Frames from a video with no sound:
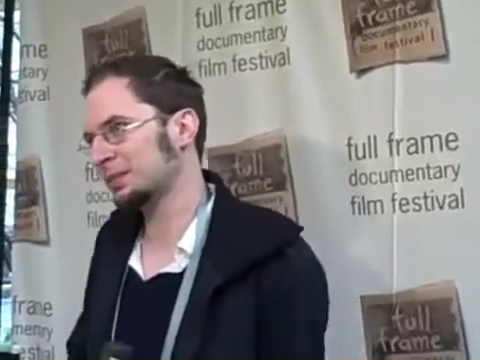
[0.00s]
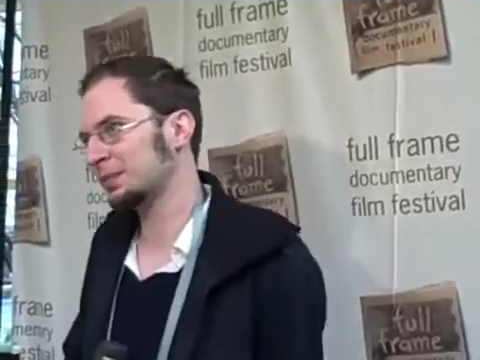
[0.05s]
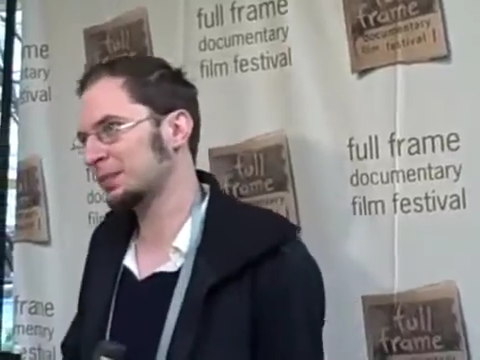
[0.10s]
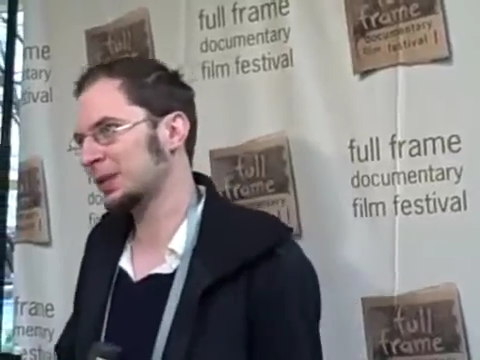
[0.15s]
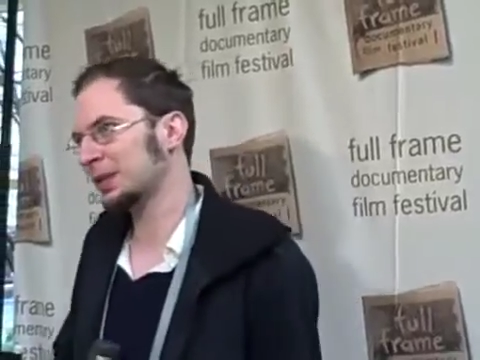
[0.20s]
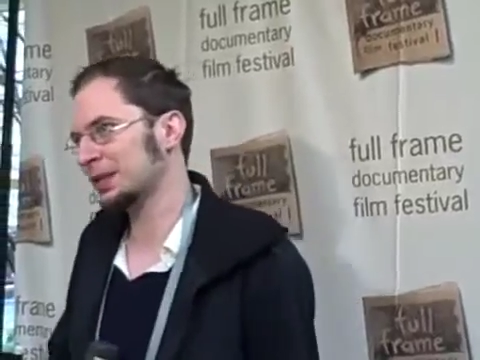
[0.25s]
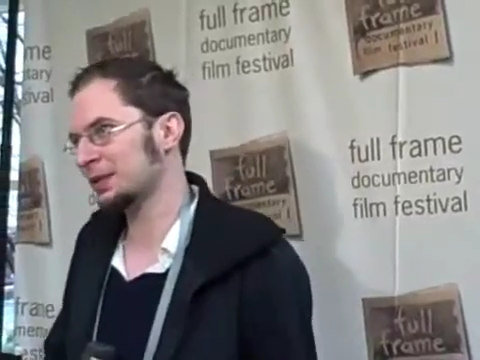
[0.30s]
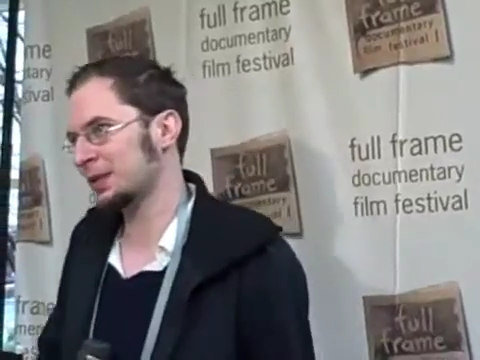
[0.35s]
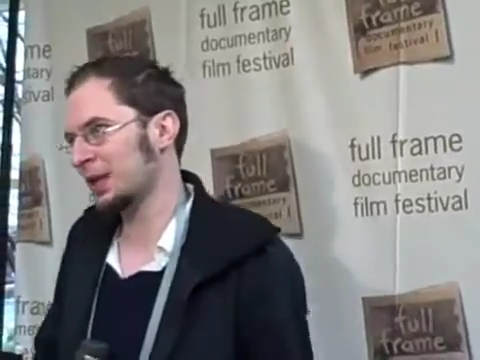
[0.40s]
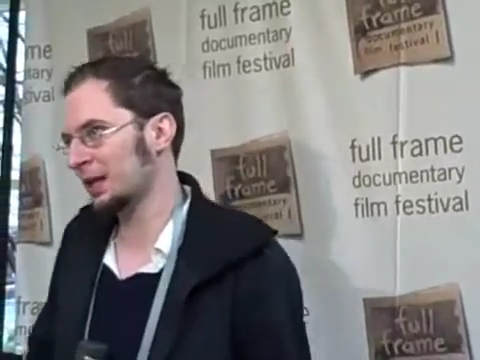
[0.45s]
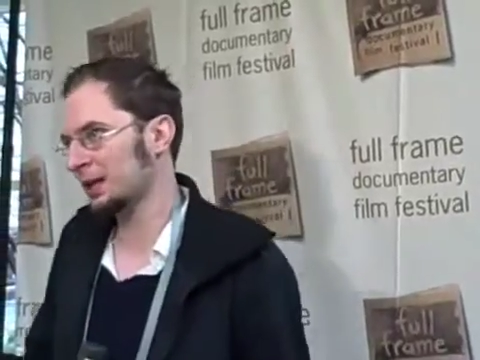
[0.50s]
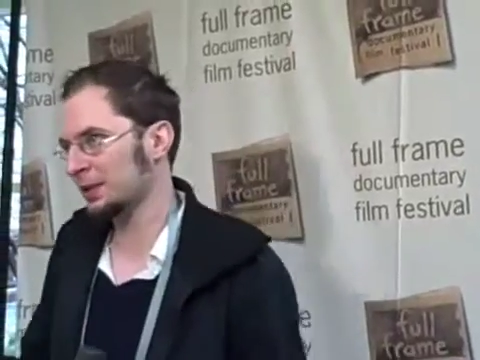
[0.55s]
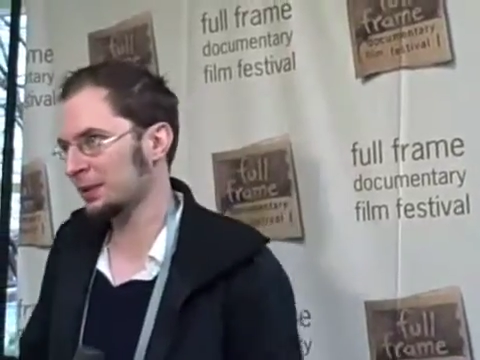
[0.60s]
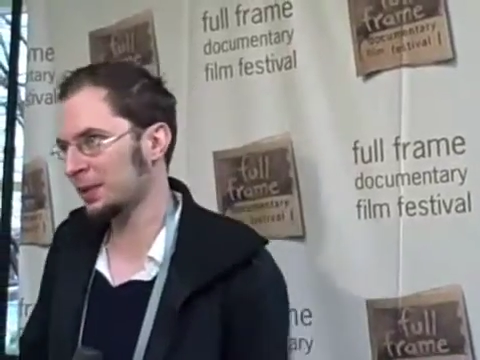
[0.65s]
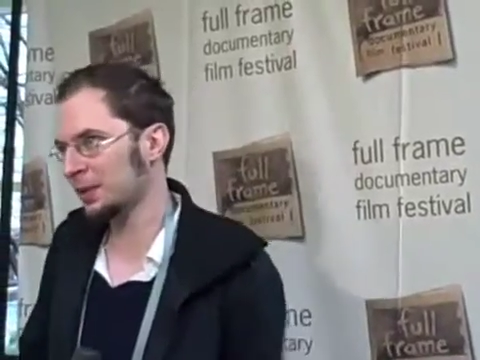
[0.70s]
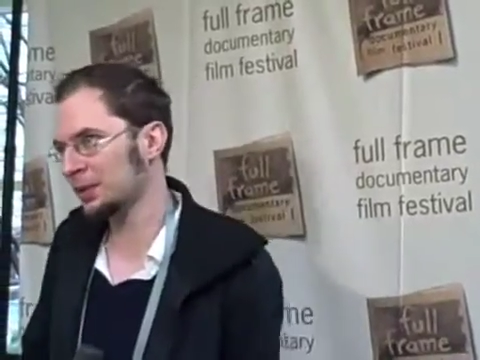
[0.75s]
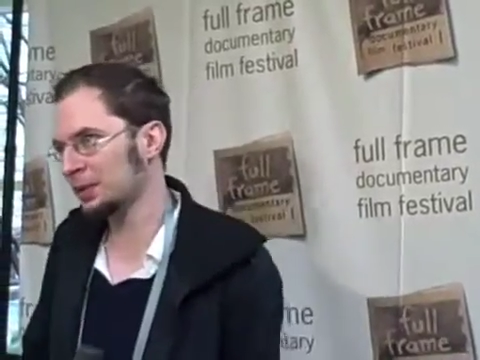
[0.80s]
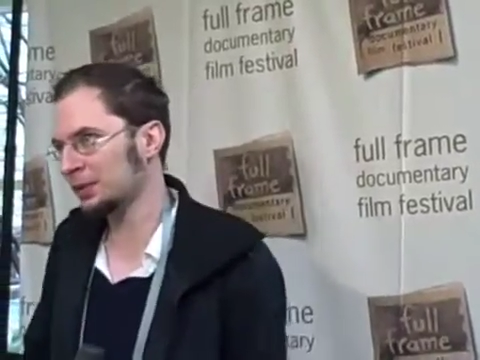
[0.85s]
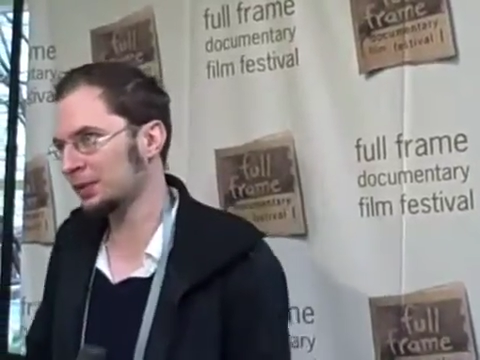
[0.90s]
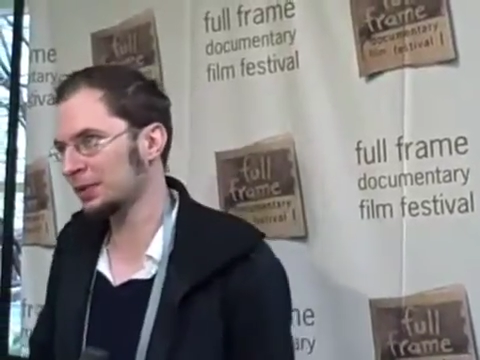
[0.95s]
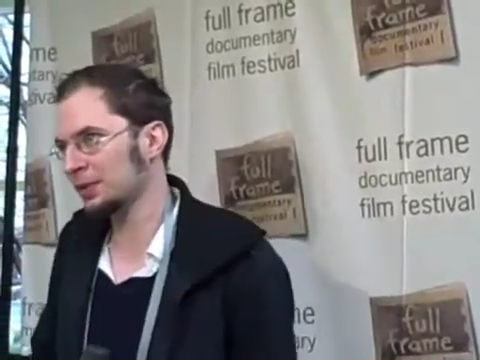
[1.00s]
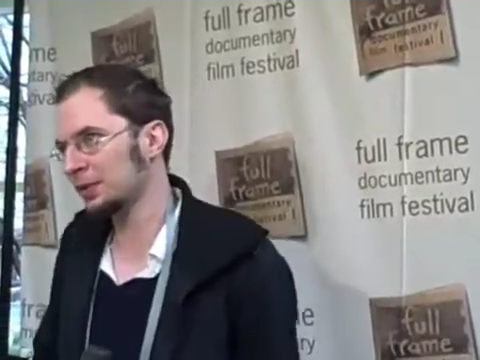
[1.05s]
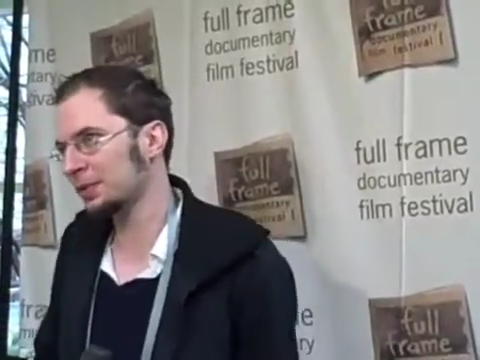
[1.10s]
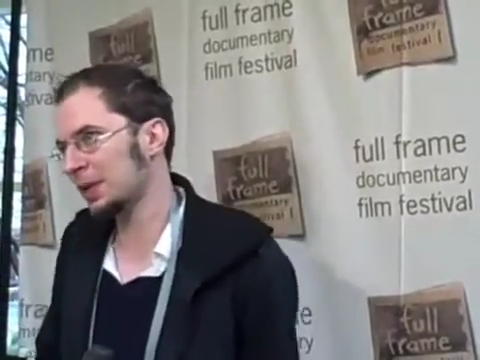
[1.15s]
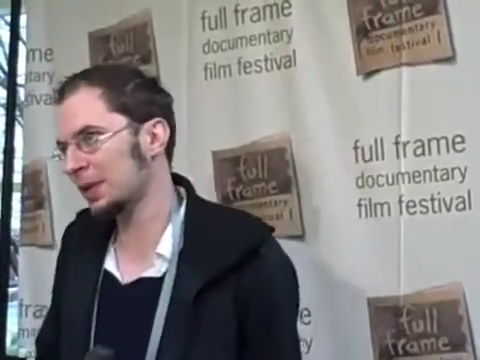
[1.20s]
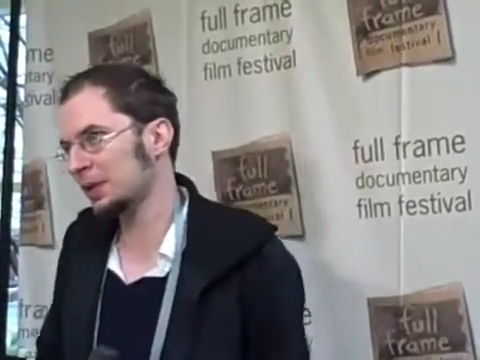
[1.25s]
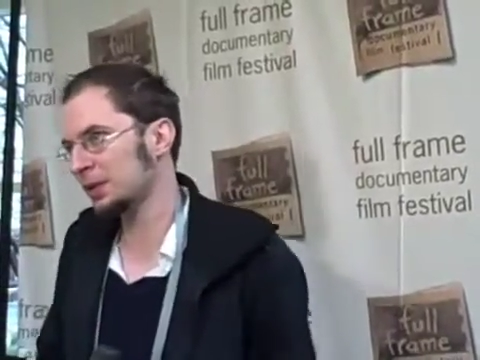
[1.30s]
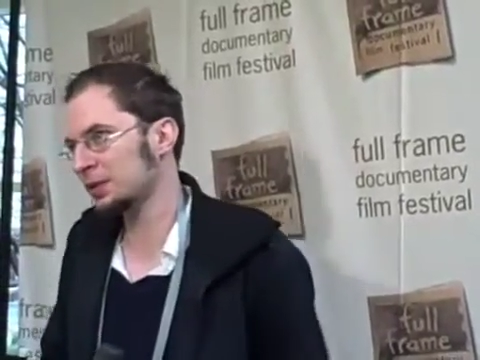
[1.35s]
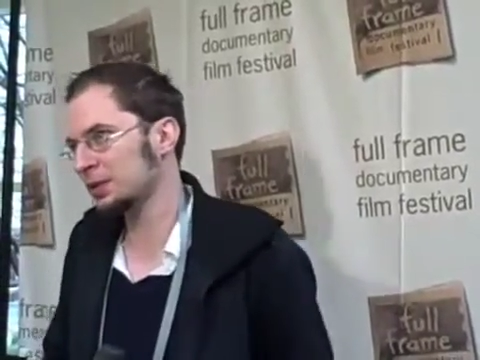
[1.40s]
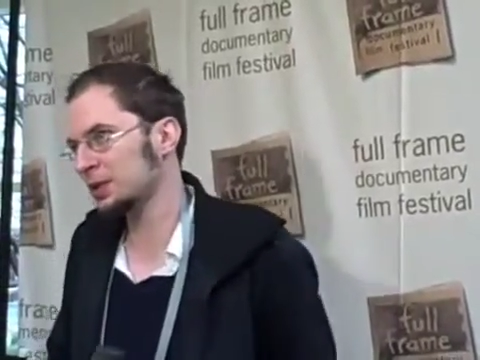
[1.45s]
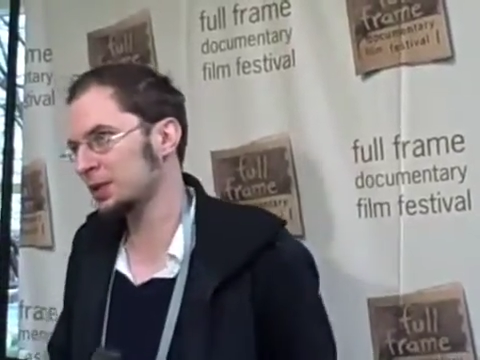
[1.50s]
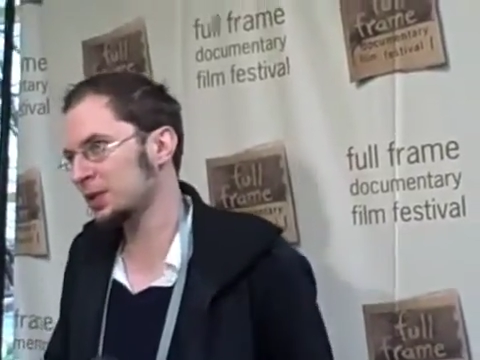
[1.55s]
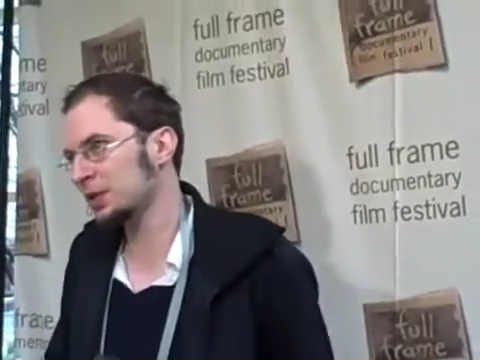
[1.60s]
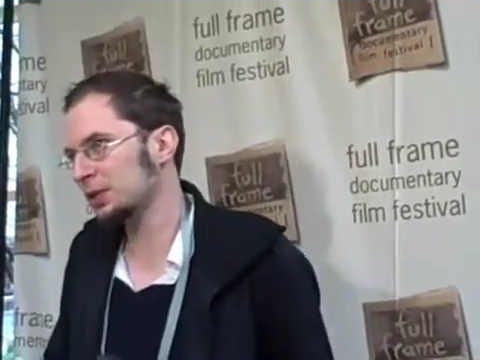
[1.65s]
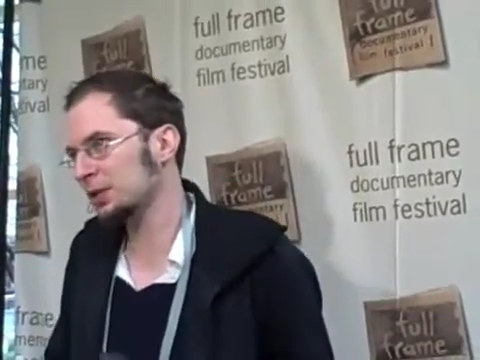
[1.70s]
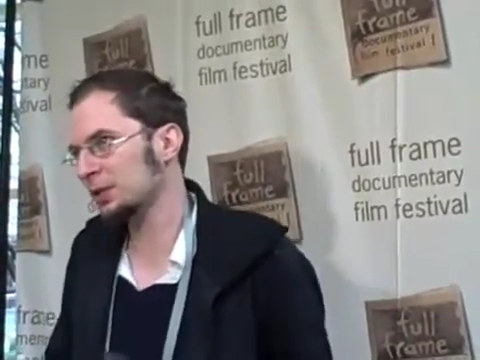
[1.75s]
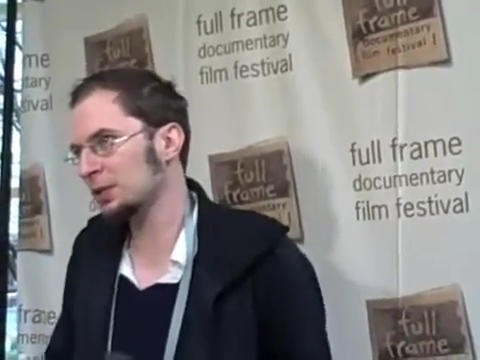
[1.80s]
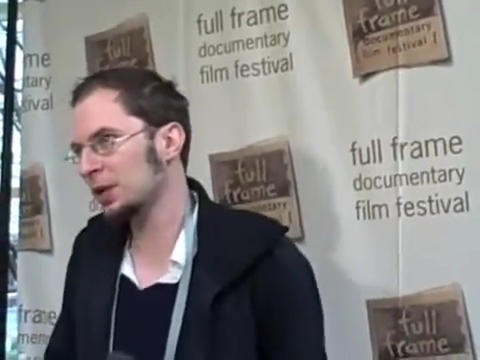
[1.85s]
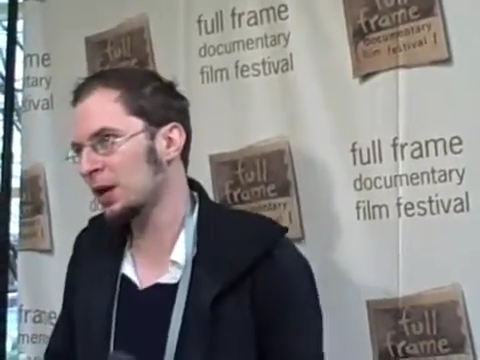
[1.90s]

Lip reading: we as documentary filmmakers do.